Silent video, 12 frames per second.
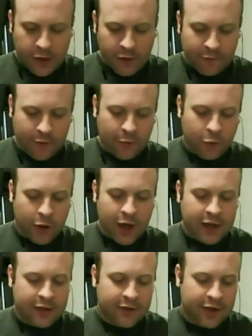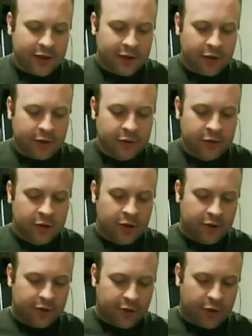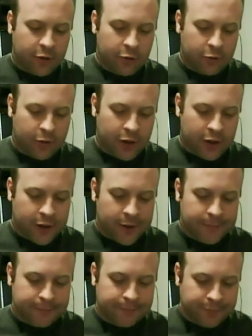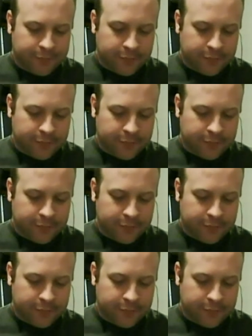from what I can tell. So